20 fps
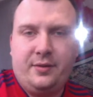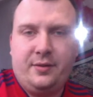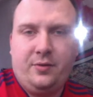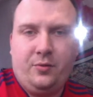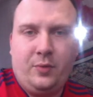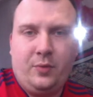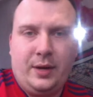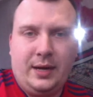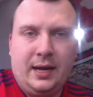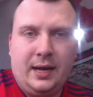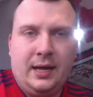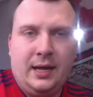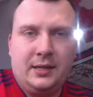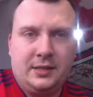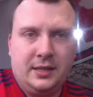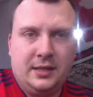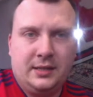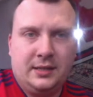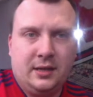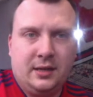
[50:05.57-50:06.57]
We get into
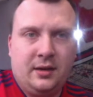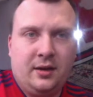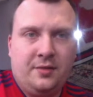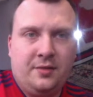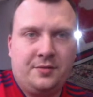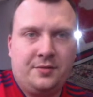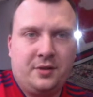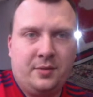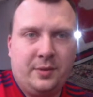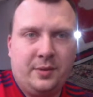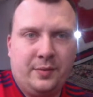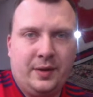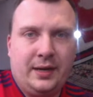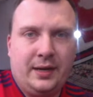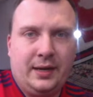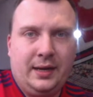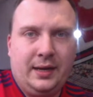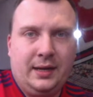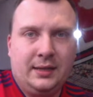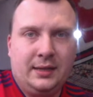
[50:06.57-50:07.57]
this at half time the way
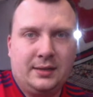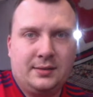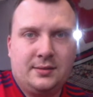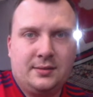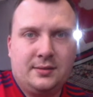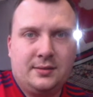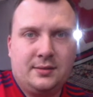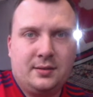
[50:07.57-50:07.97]
it is.